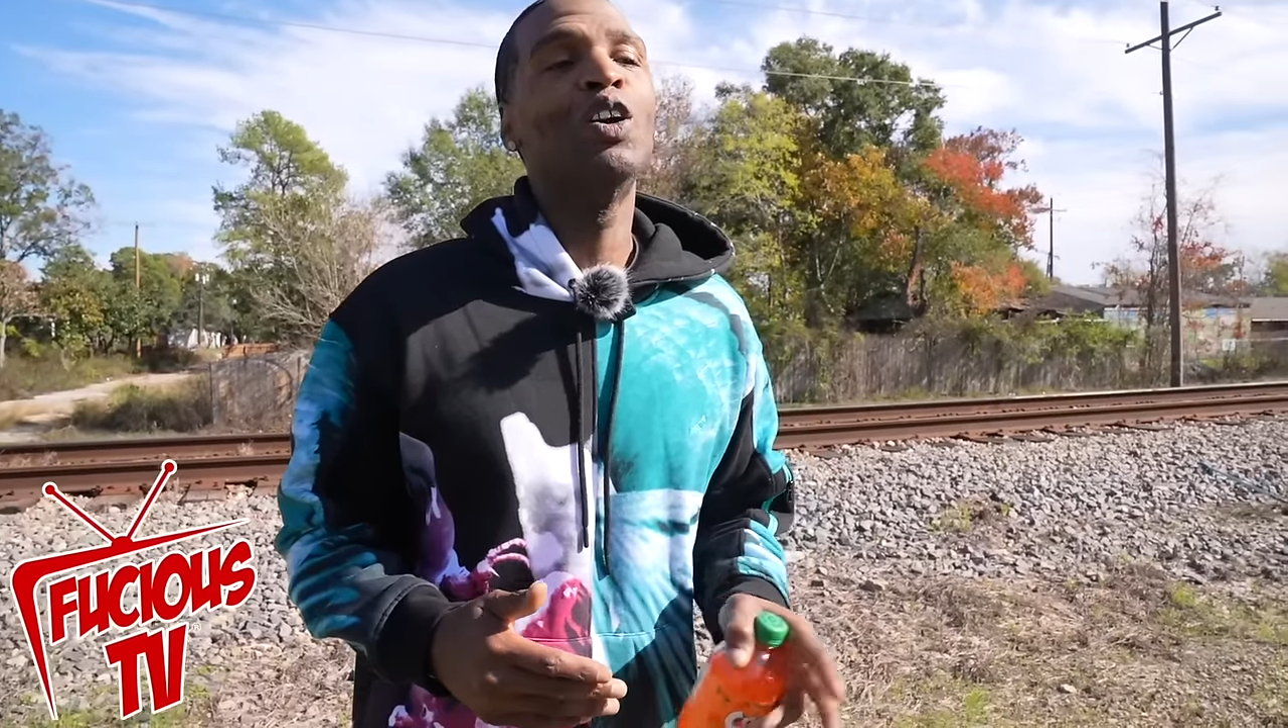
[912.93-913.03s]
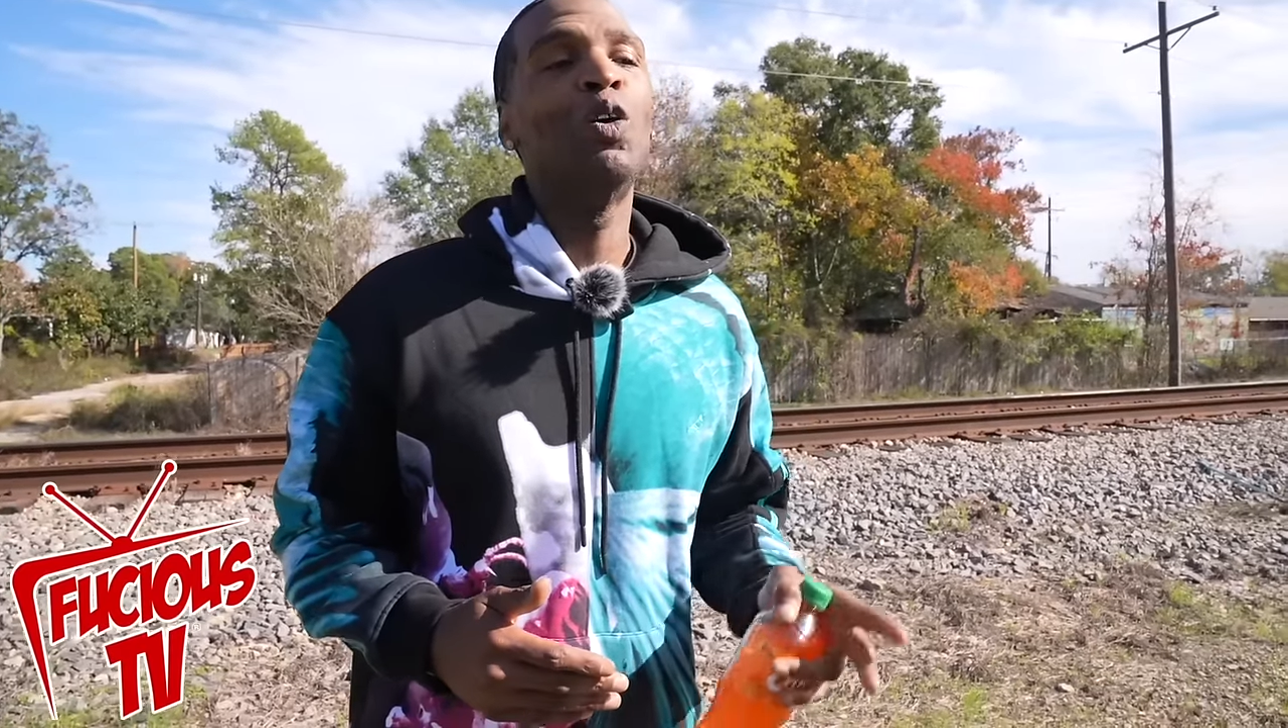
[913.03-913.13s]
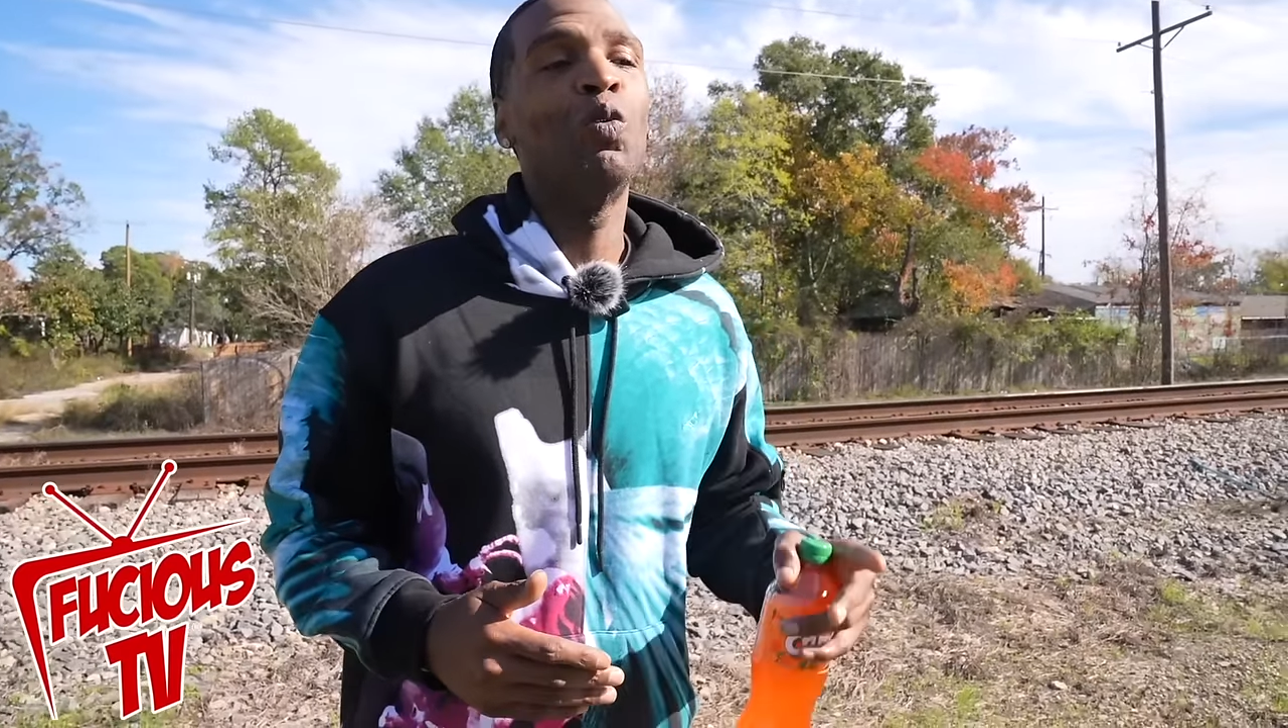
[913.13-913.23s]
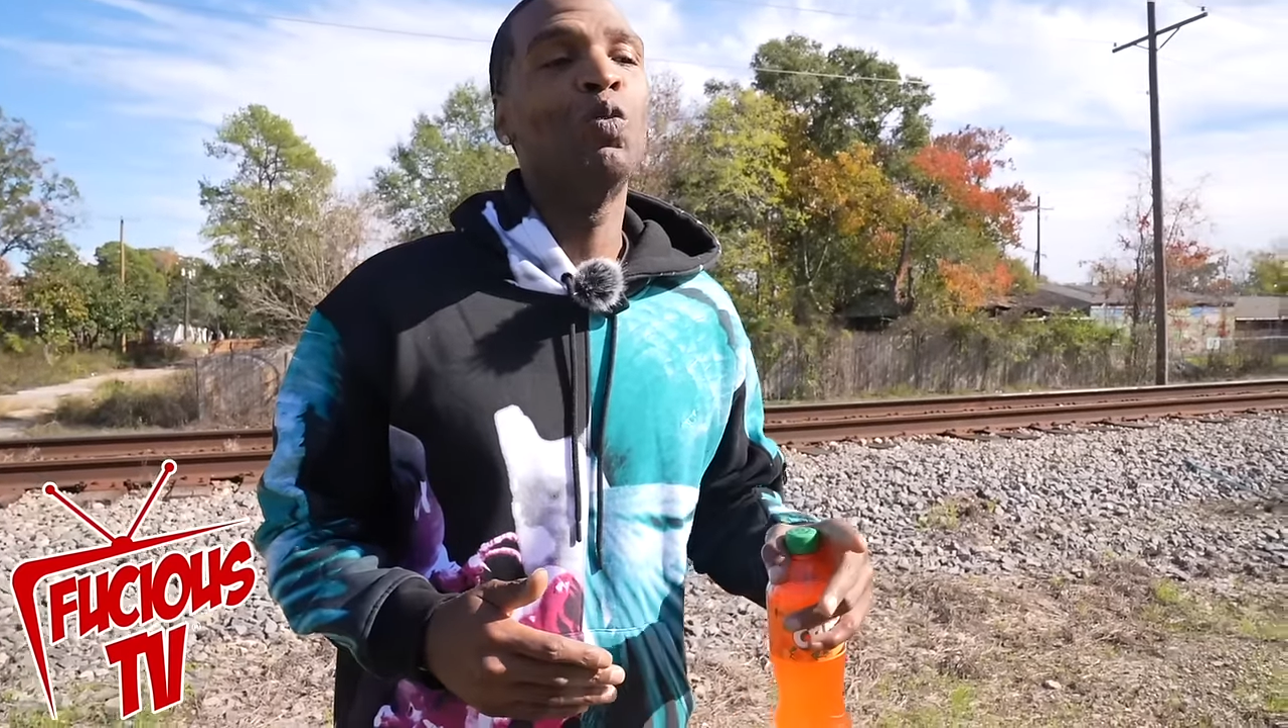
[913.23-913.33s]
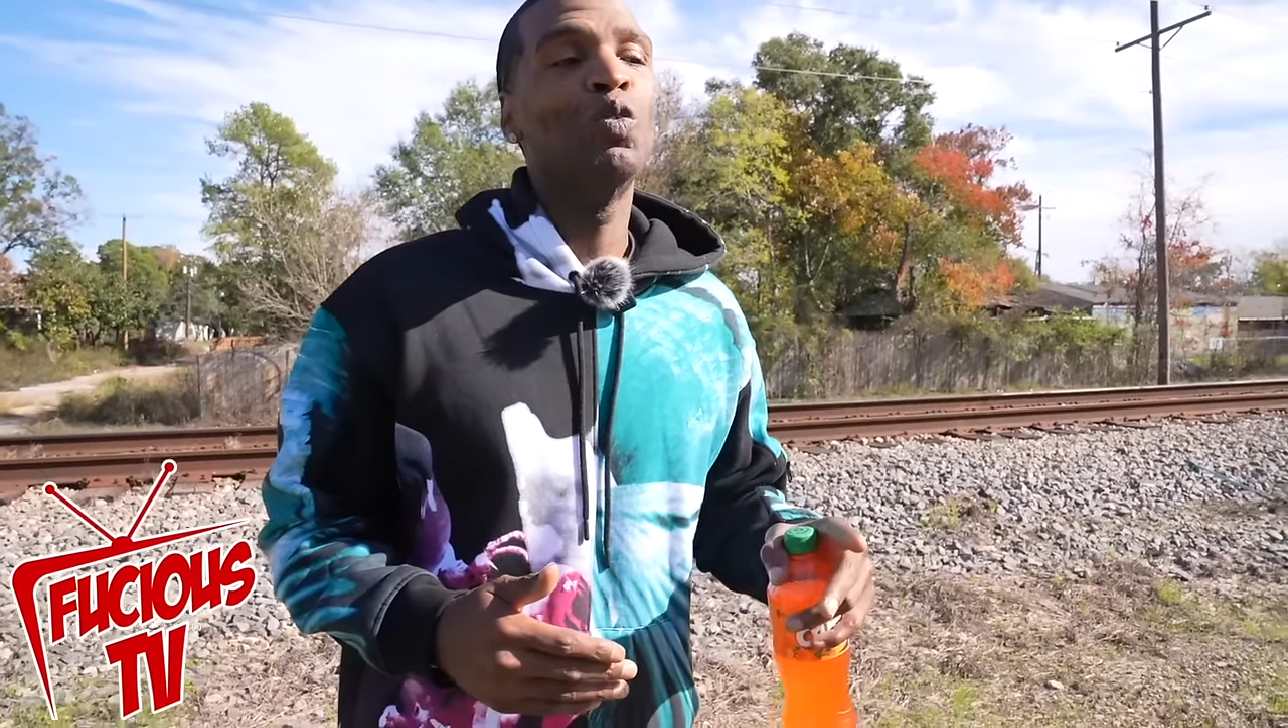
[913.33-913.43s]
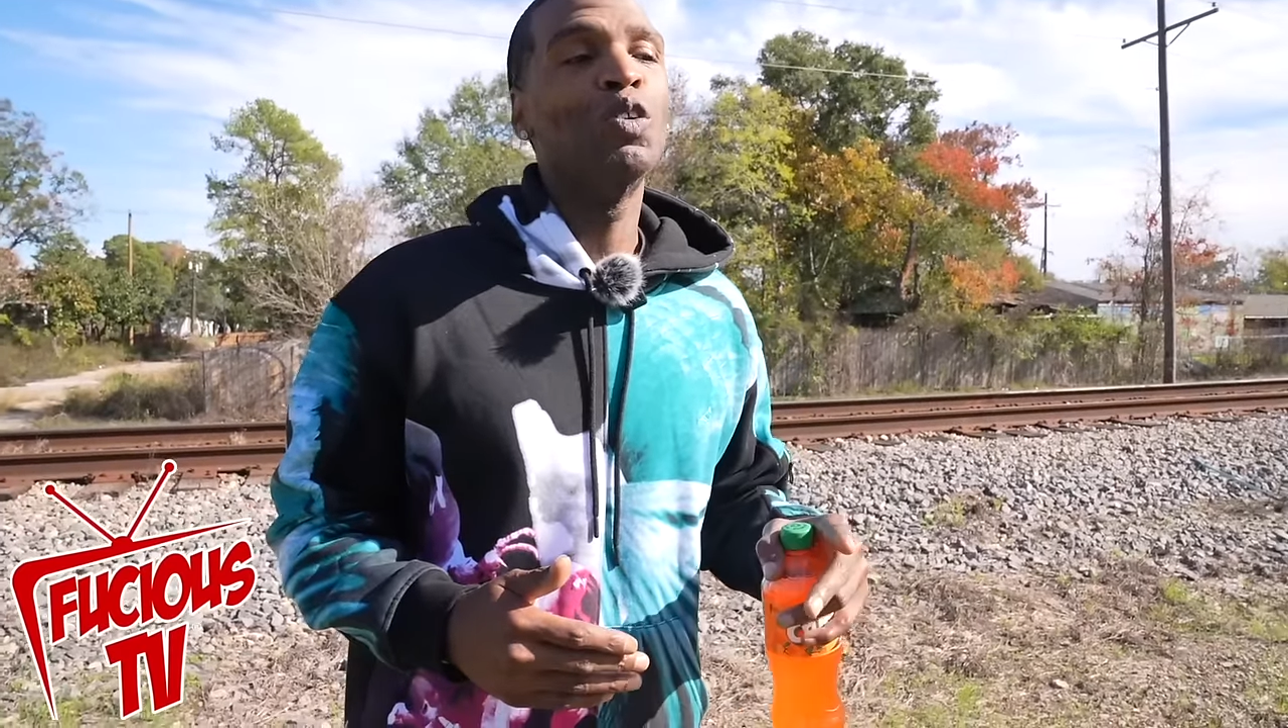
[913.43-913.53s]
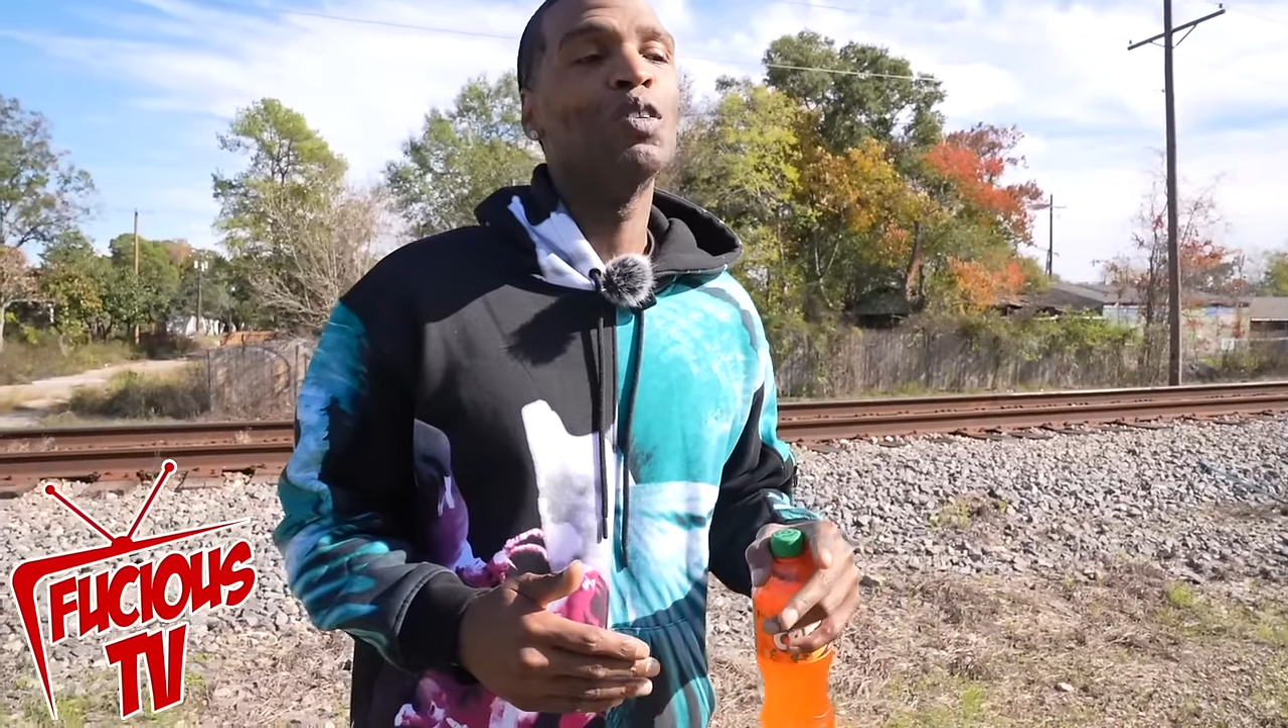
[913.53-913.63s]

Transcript: gonna,